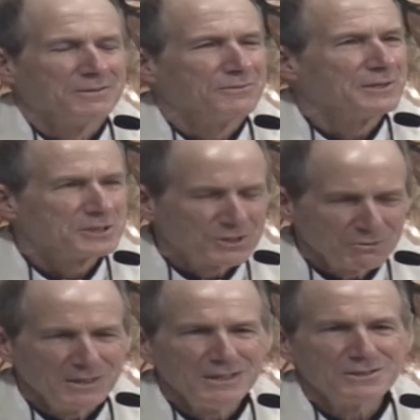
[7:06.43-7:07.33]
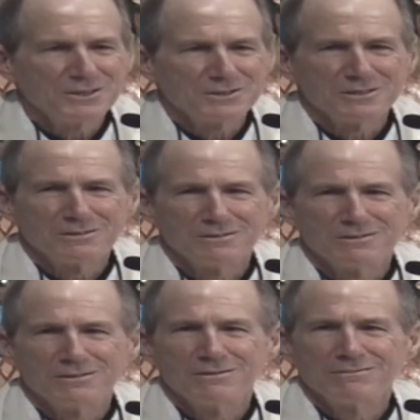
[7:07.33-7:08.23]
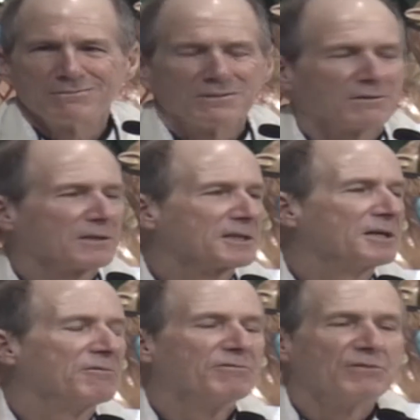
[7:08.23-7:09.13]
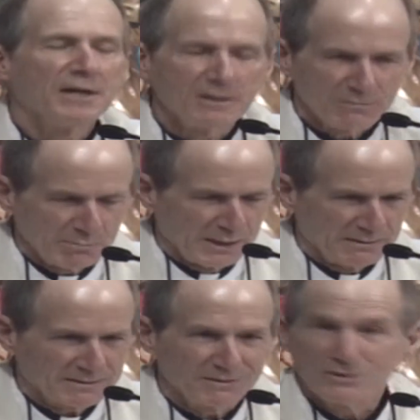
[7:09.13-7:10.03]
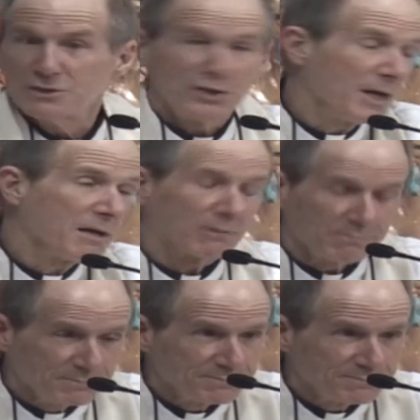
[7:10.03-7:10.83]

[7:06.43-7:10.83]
And the streets are a conveyor belt to jail.